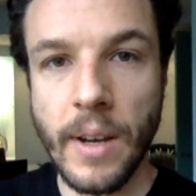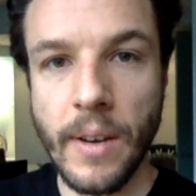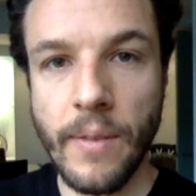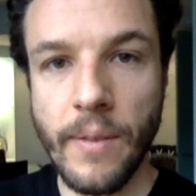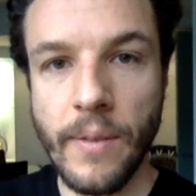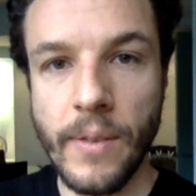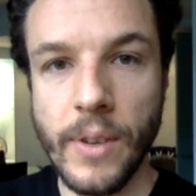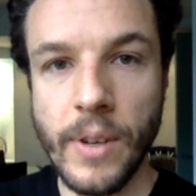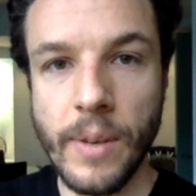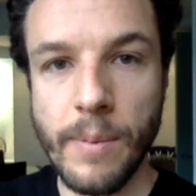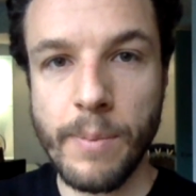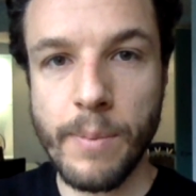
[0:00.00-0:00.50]

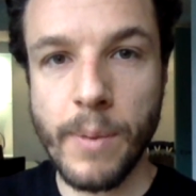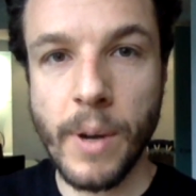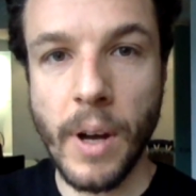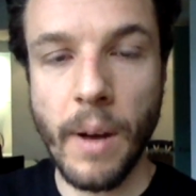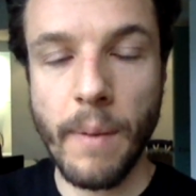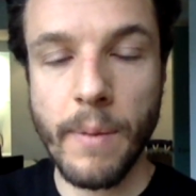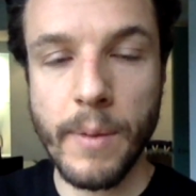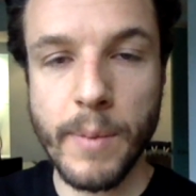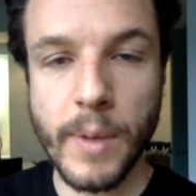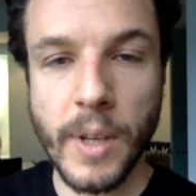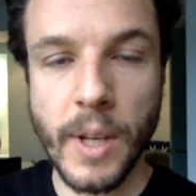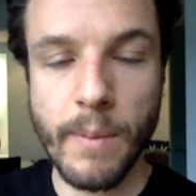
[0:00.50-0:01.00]
your
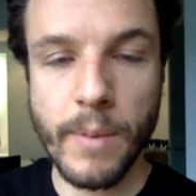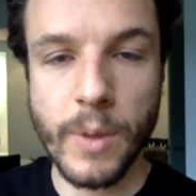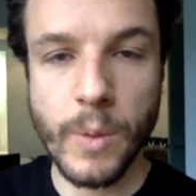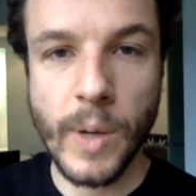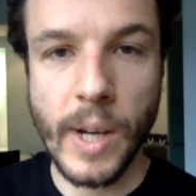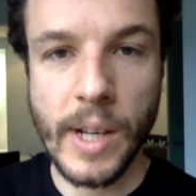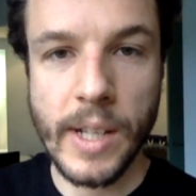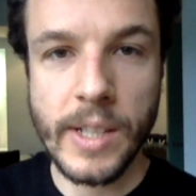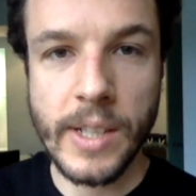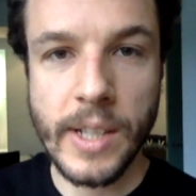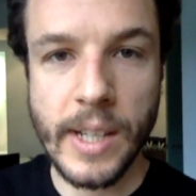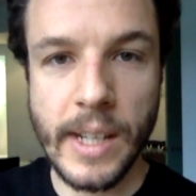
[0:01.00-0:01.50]
palms become
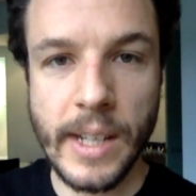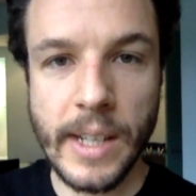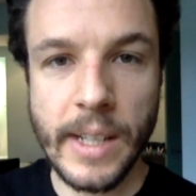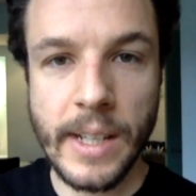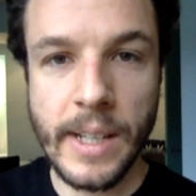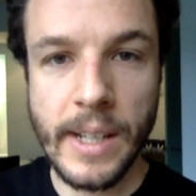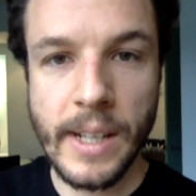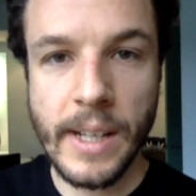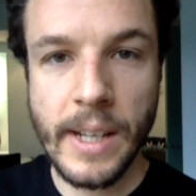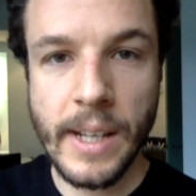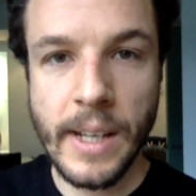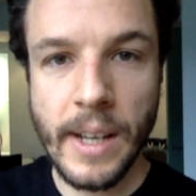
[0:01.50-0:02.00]
sweaty,
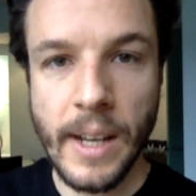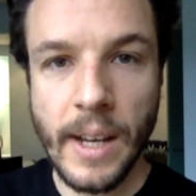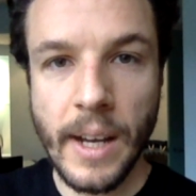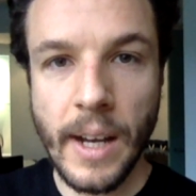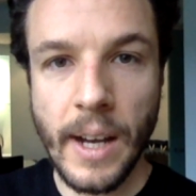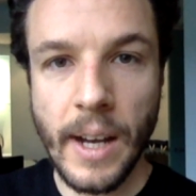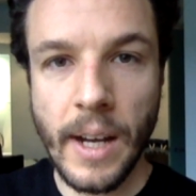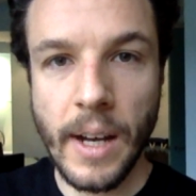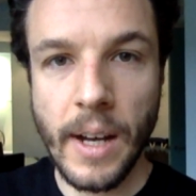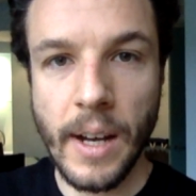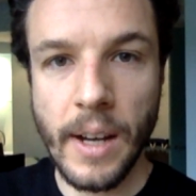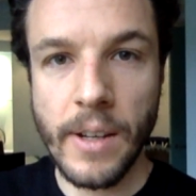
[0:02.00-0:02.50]

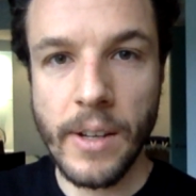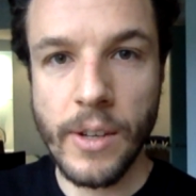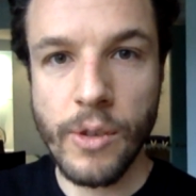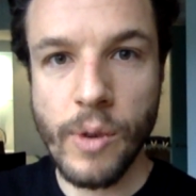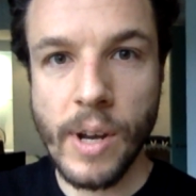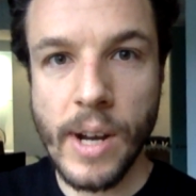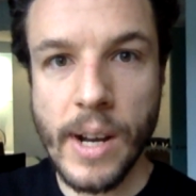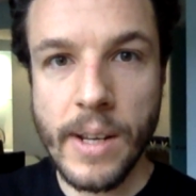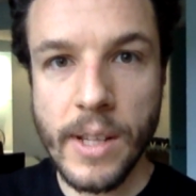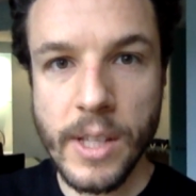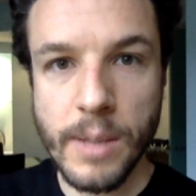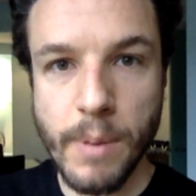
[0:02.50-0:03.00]

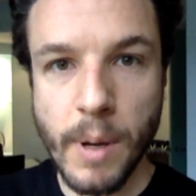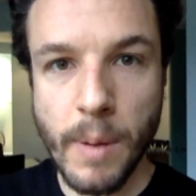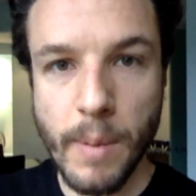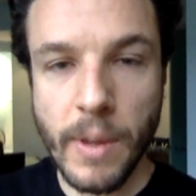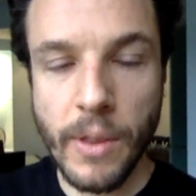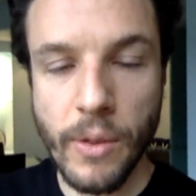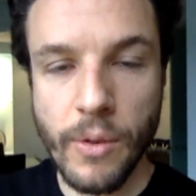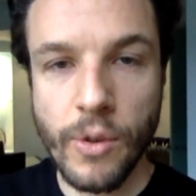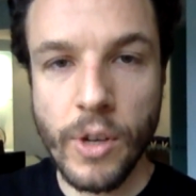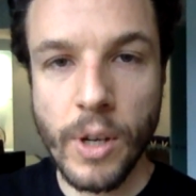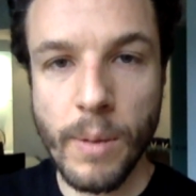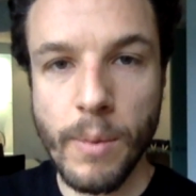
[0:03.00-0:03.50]
adrenaline's
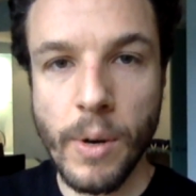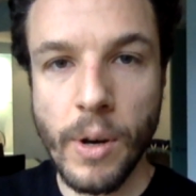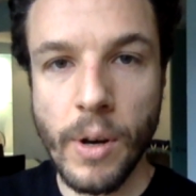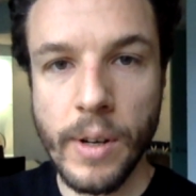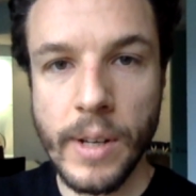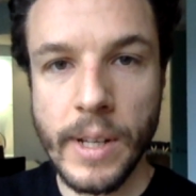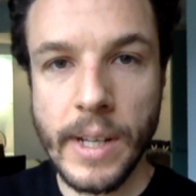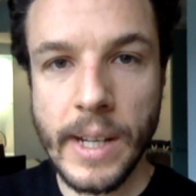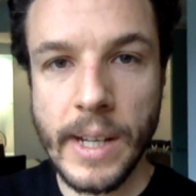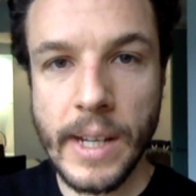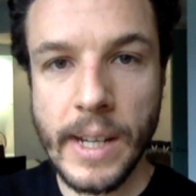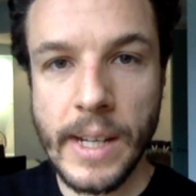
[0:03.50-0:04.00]
pumping through your
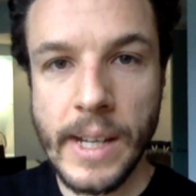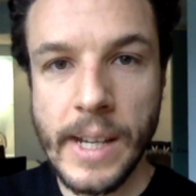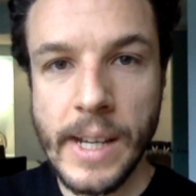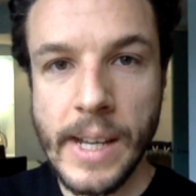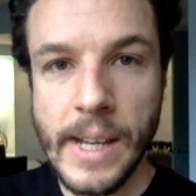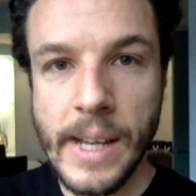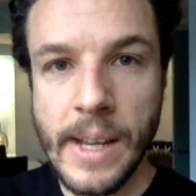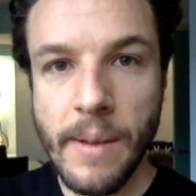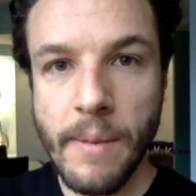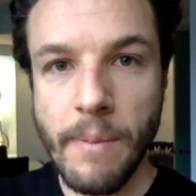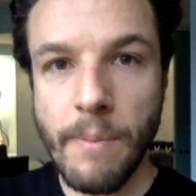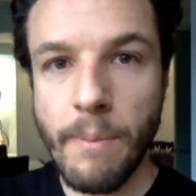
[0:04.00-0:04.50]
body,
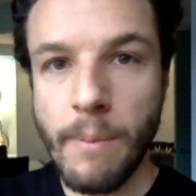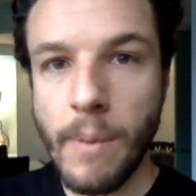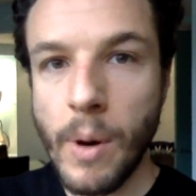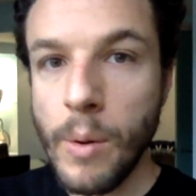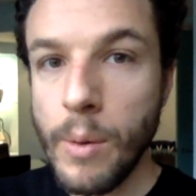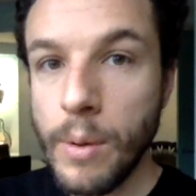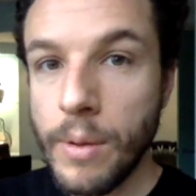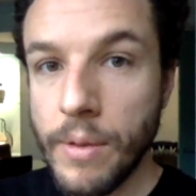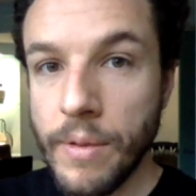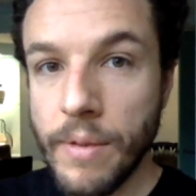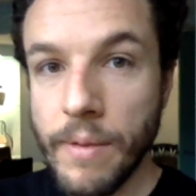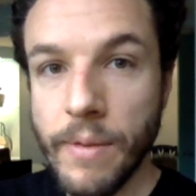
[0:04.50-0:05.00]

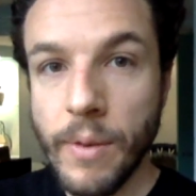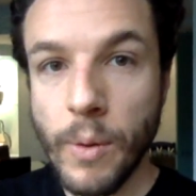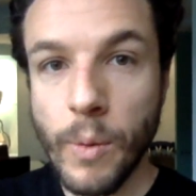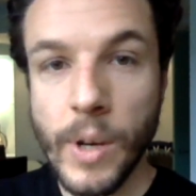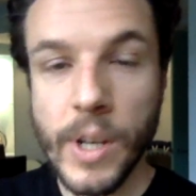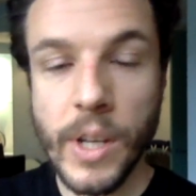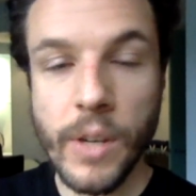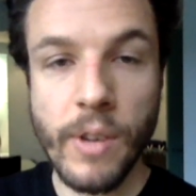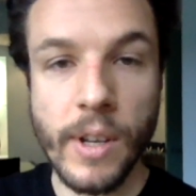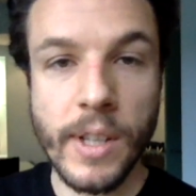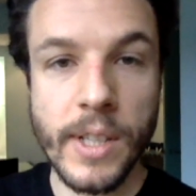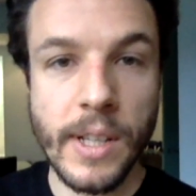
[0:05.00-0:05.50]
both for
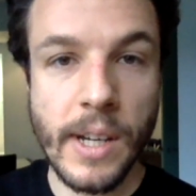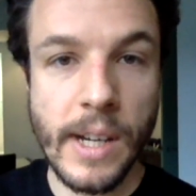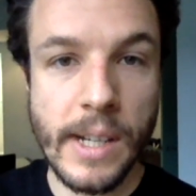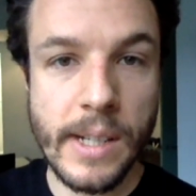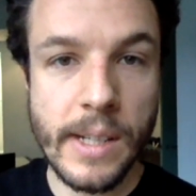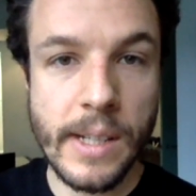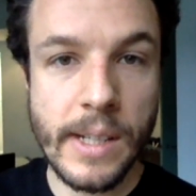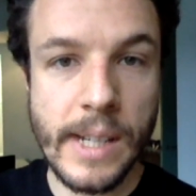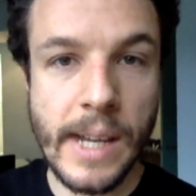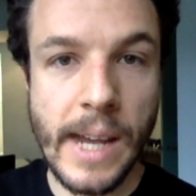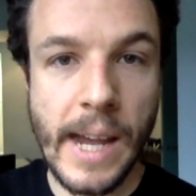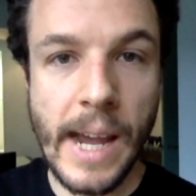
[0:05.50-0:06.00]
when you're
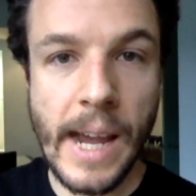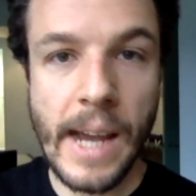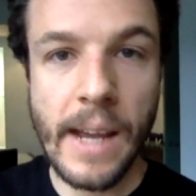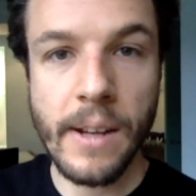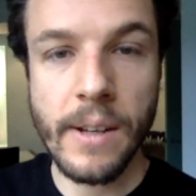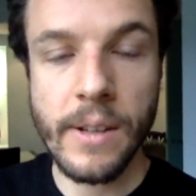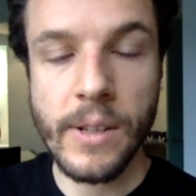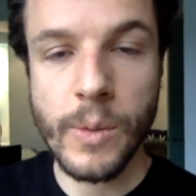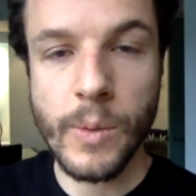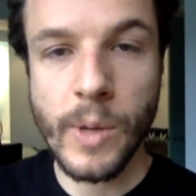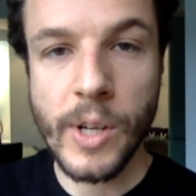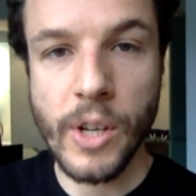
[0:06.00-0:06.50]
excited
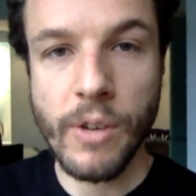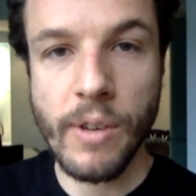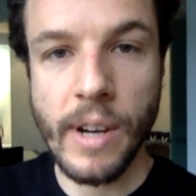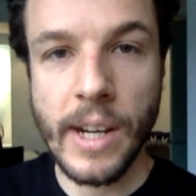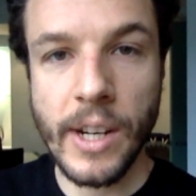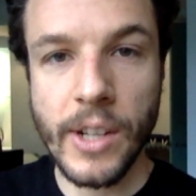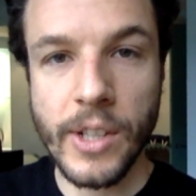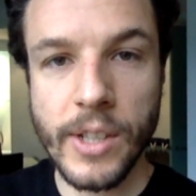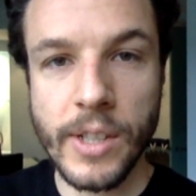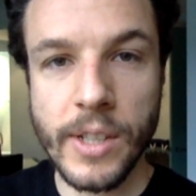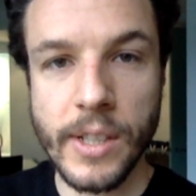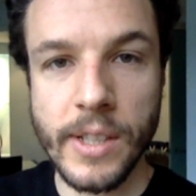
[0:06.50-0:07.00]
and when you're
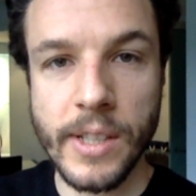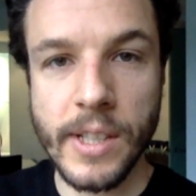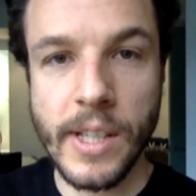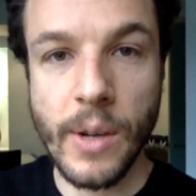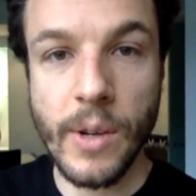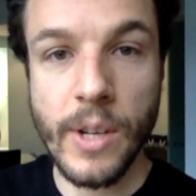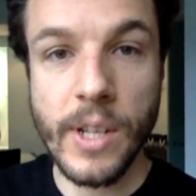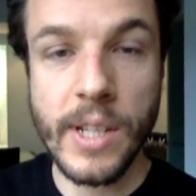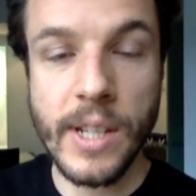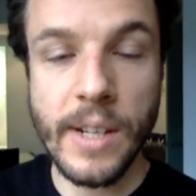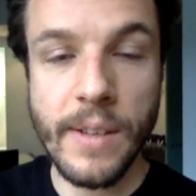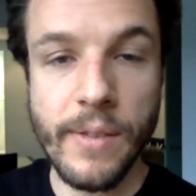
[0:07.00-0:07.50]
anxious. The
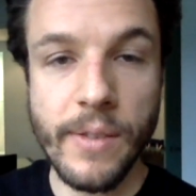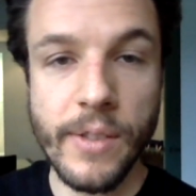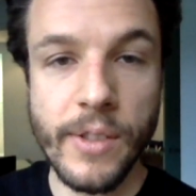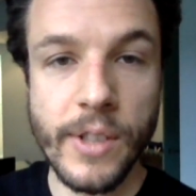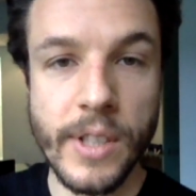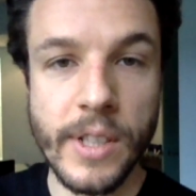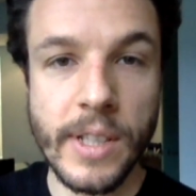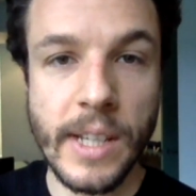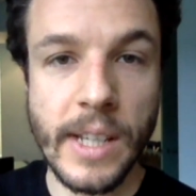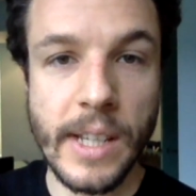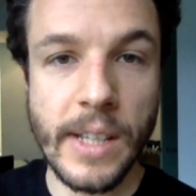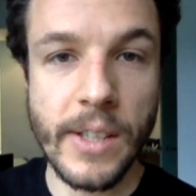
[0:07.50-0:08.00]
only
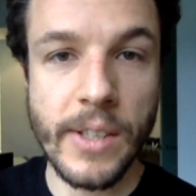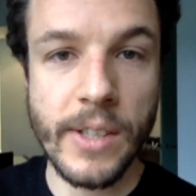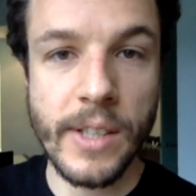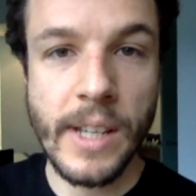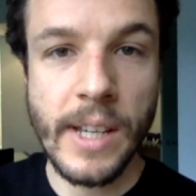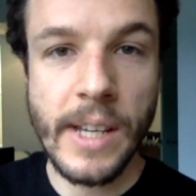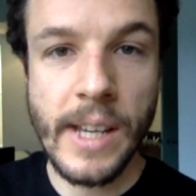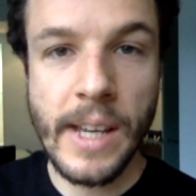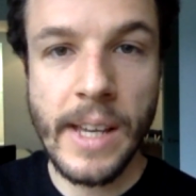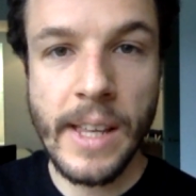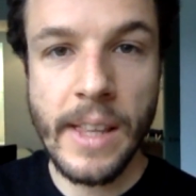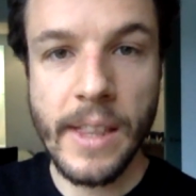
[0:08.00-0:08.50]
difference is
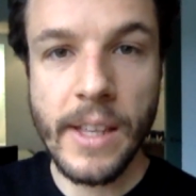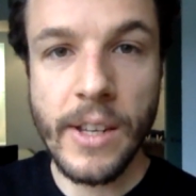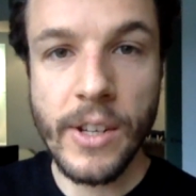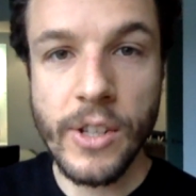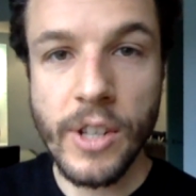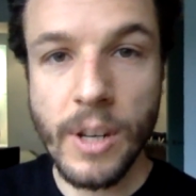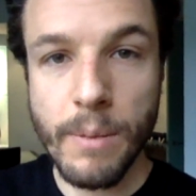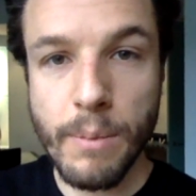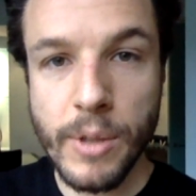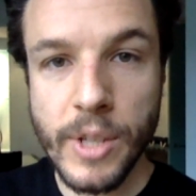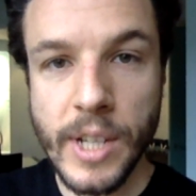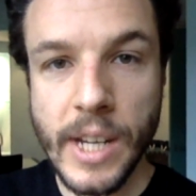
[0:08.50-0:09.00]
the
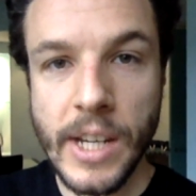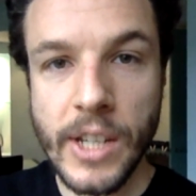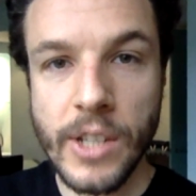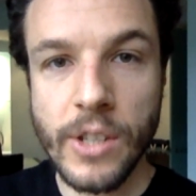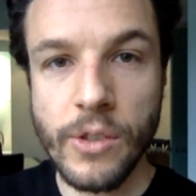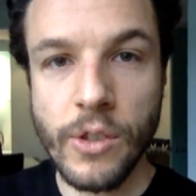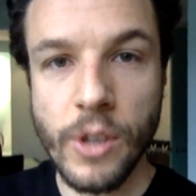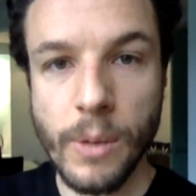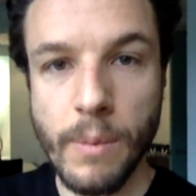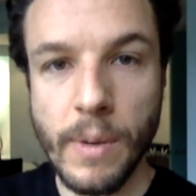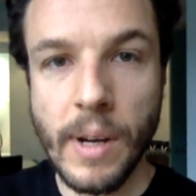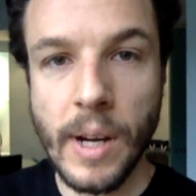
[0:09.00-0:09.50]
interpretation
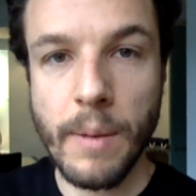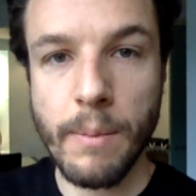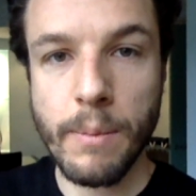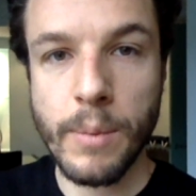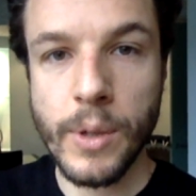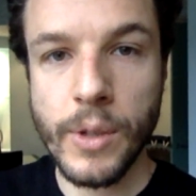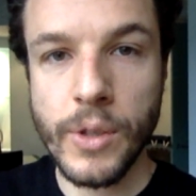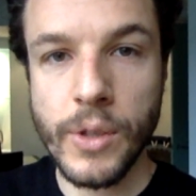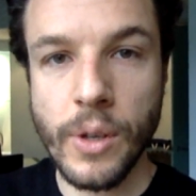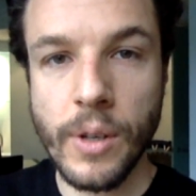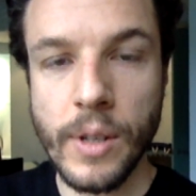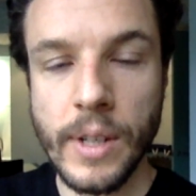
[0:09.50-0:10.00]
your mind
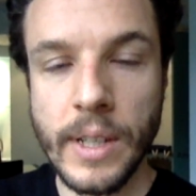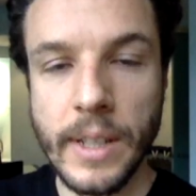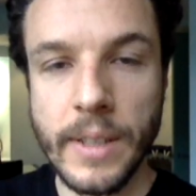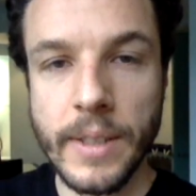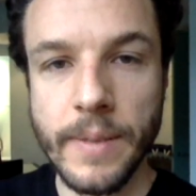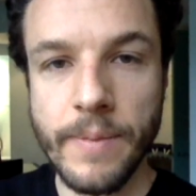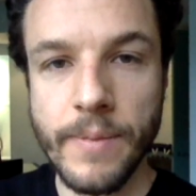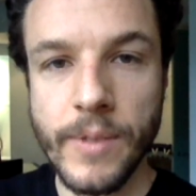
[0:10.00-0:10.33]
puts on it.